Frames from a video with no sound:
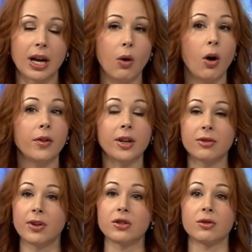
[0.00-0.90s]
Now, on the
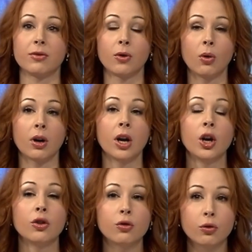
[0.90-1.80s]
convention floor,
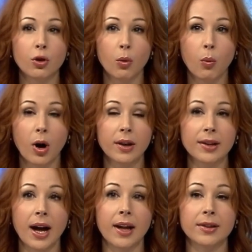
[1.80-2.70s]
Trudeau
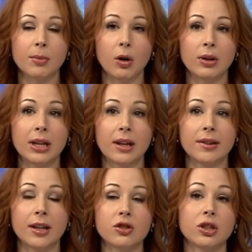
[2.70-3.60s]
was asked about
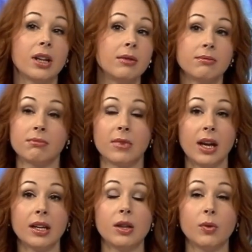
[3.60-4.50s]
legalization, and
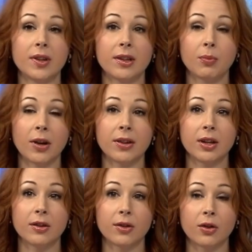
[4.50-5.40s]
then he was
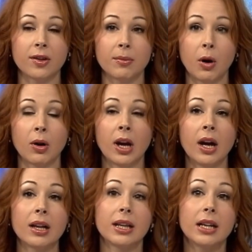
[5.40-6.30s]
expressing concerns about
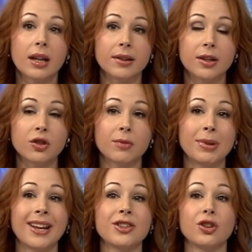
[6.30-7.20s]
legalization's
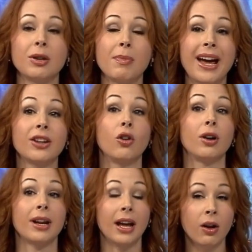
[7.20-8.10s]
potential impact
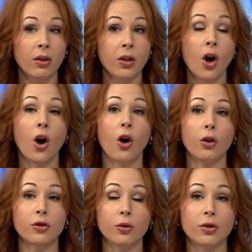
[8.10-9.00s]
on health,
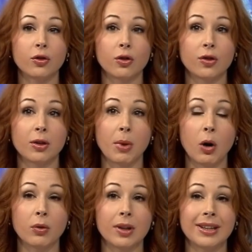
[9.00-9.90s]
also concerns
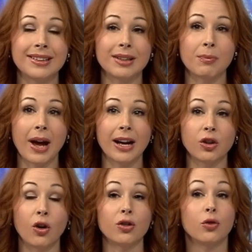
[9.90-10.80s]
about its
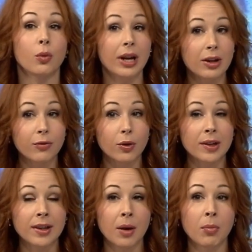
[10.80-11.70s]
impact on trade, for
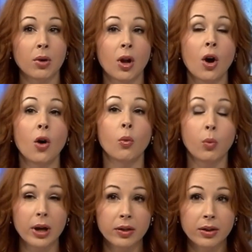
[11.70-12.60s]
example,
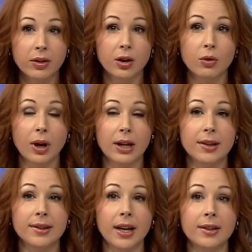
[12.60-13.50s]
with the
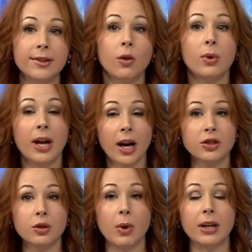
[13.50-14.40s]
United States. So we
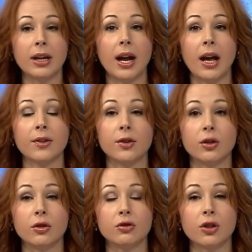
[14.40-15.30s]
actually went and asked
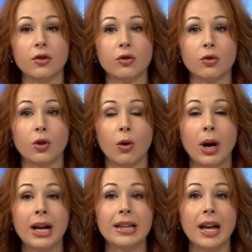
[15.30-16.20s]
Justin Trudeau
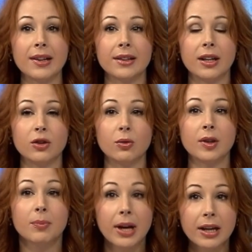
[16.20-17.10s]
last night to
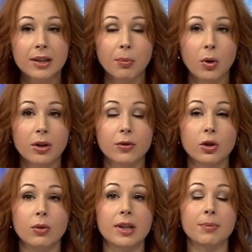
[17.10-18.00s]
explain his point of
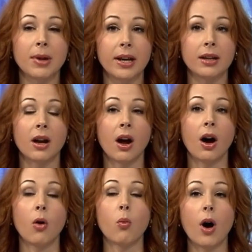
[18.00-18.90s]
view, explain
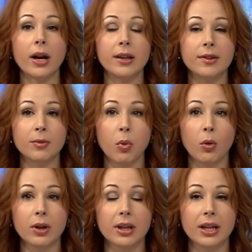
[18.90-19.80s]
why he
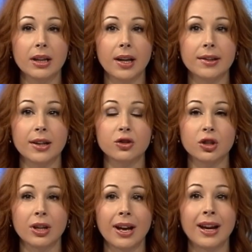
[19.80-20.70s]
supported
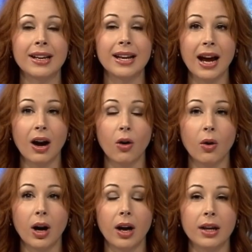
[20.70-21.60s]
legalization
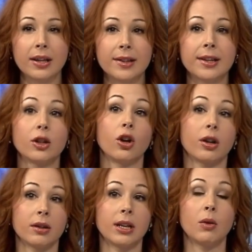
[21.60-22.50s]
now. He said,
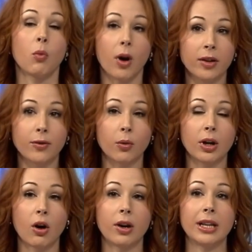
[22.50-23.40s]
look, it was
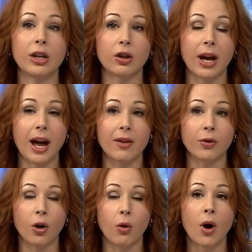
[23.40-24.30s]
voted on a year and a half
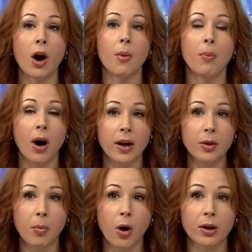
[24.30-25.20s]
ago by
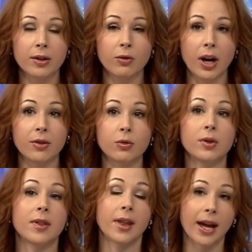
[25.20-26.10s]
the party's
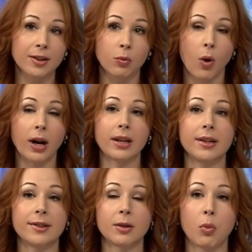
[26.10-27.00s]
grassroots. That's why
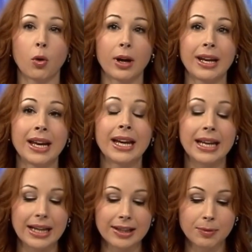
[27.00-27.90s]
he's supporting
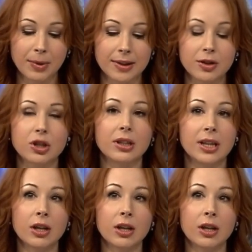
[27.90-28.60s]
its position.